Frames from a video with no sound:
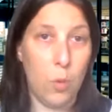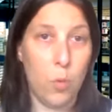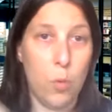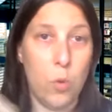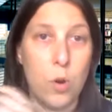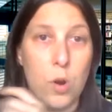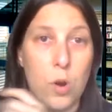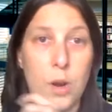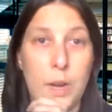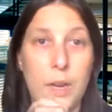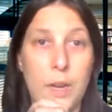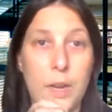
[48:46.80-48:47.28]

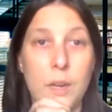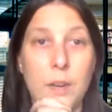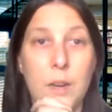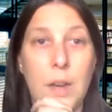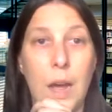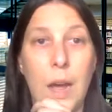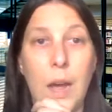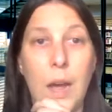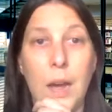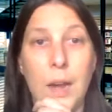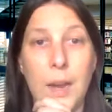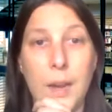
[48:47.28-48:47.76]
or in
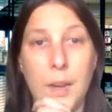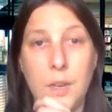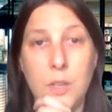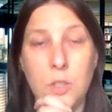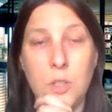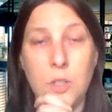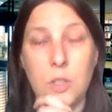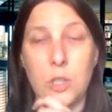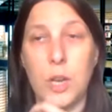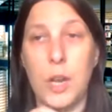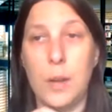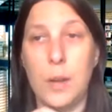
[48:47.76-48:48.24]

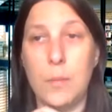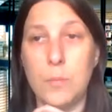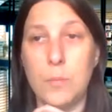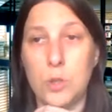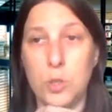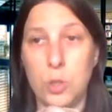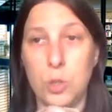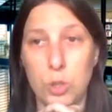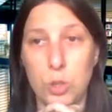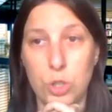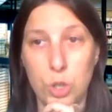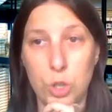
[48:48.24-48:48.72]
kind.
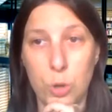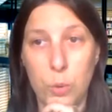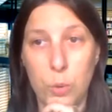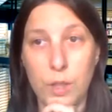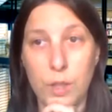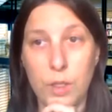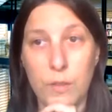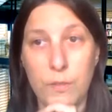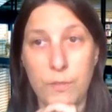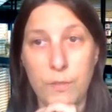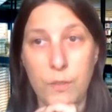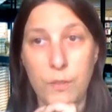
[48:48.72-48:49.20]
So
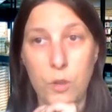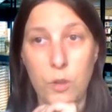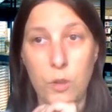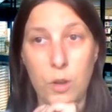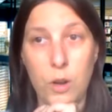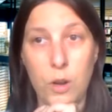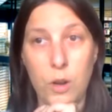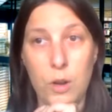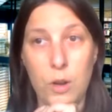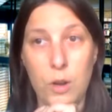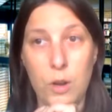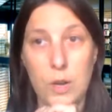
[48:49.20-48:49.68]
showing the full
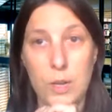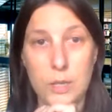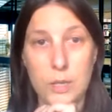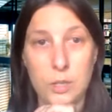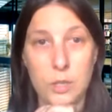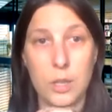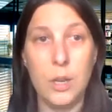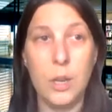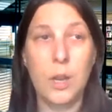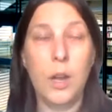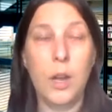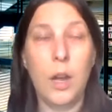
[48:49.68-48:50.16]

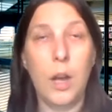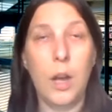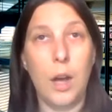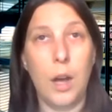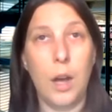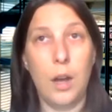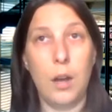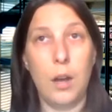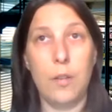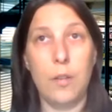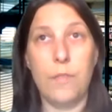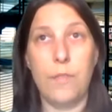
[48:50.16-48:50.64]
cost
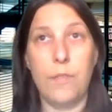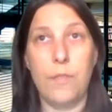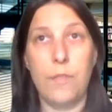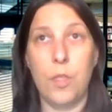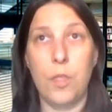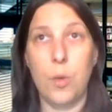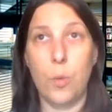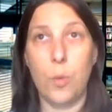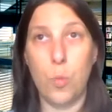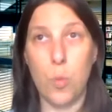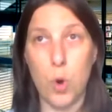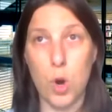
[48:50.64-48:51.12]
of
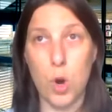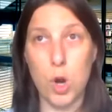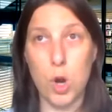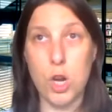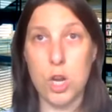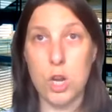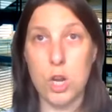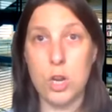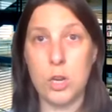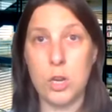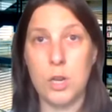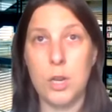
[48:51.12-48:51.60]
the
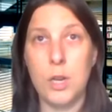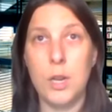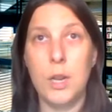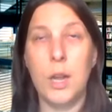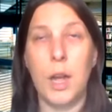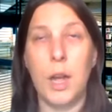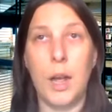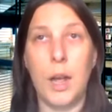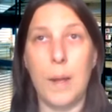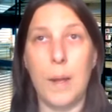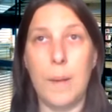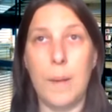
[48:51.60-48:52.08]
work
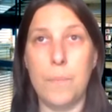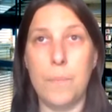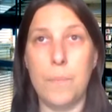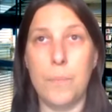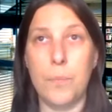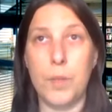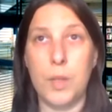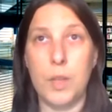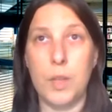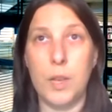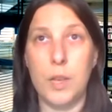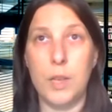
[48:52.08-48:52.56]

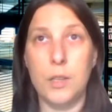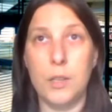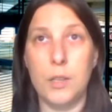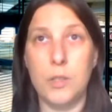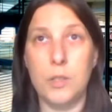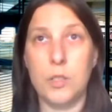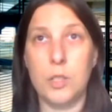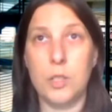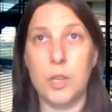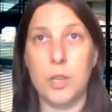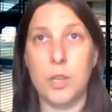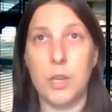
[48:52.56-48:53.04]

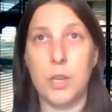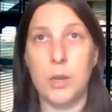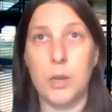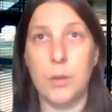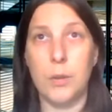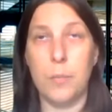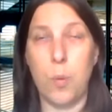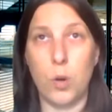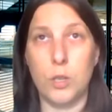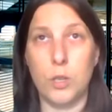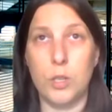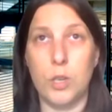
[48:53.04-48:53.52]
is
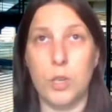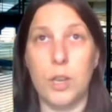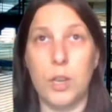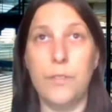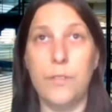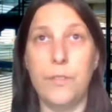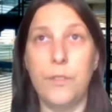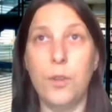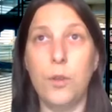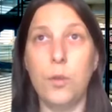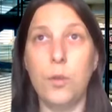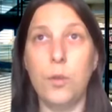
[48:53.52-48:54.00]
important.
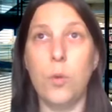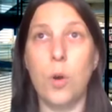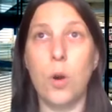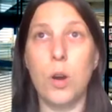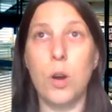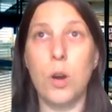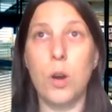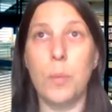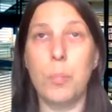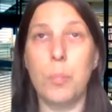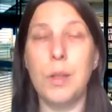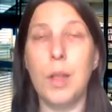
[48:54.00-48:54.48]
If you
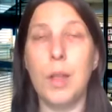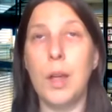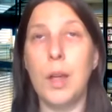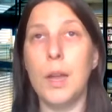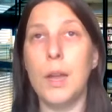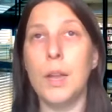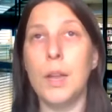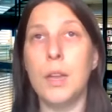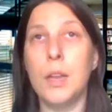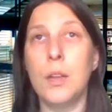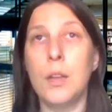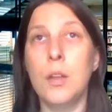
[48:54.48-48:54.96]
are
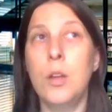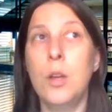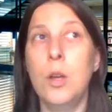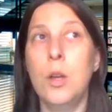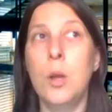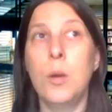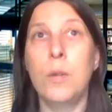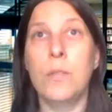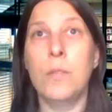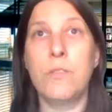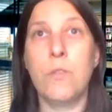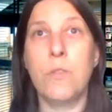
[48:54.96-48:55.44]
applying
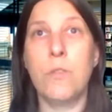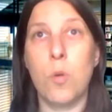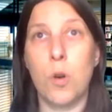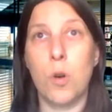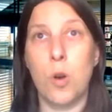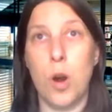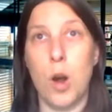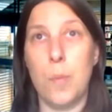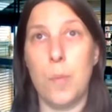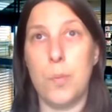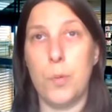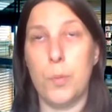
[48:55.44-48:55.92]

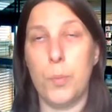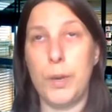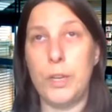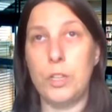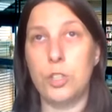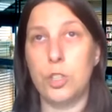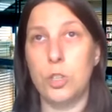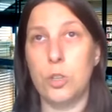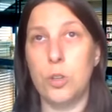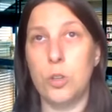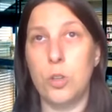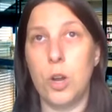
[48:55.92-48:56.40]
for
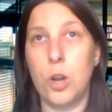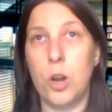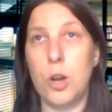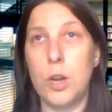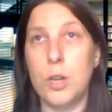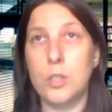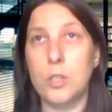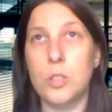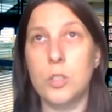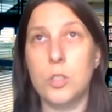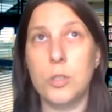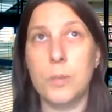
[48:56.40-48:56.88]
operational
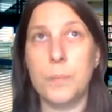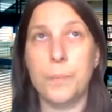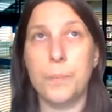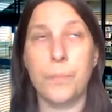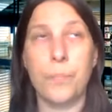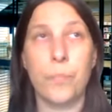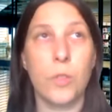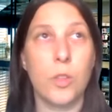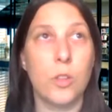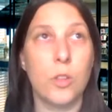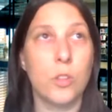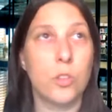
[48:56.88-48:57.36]
costs,
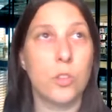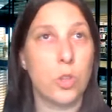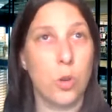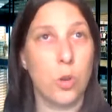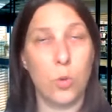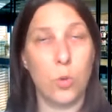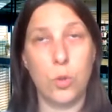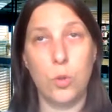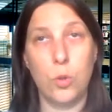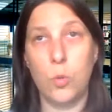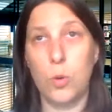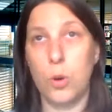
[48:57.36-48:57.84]

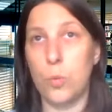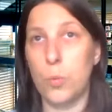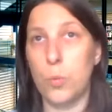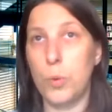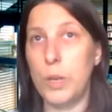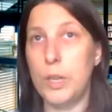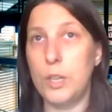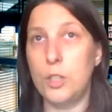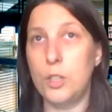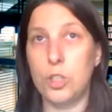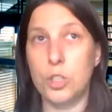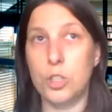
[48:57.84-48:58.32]
so you are
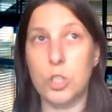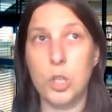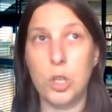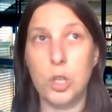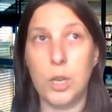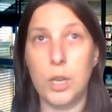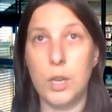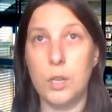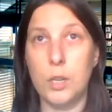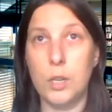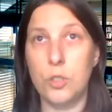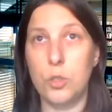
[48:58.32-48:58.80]
really just
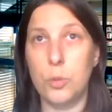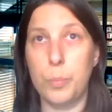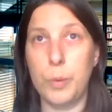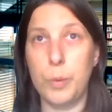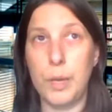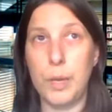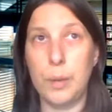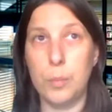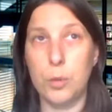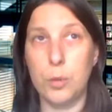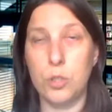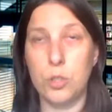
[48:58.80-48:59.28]
looking to
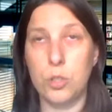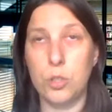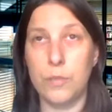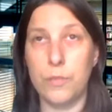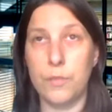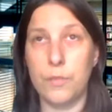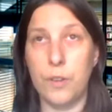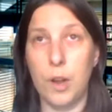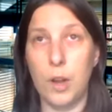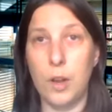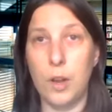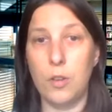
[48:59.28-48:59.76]
be able to
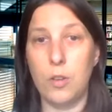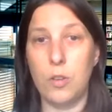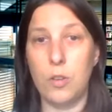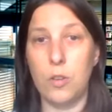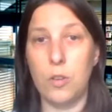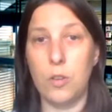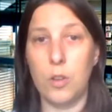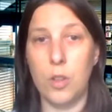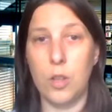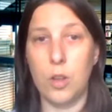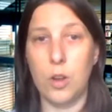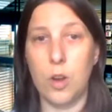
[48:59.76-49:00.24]

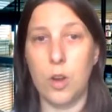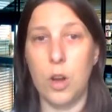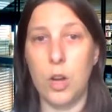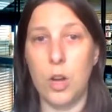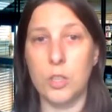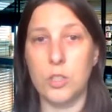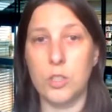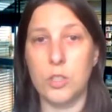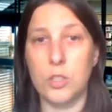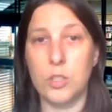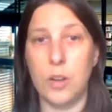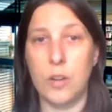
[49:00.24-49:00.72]
fund the
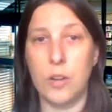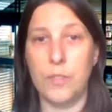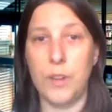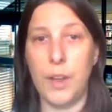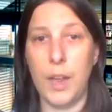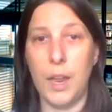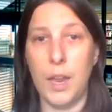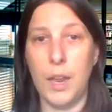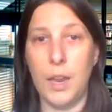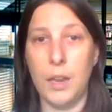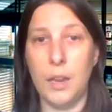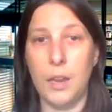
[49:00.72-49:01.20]
cost
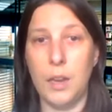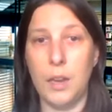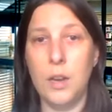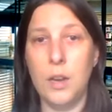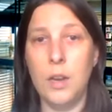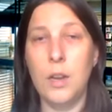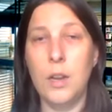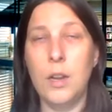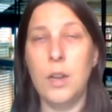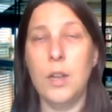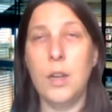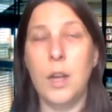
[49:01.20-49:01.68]
of a
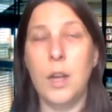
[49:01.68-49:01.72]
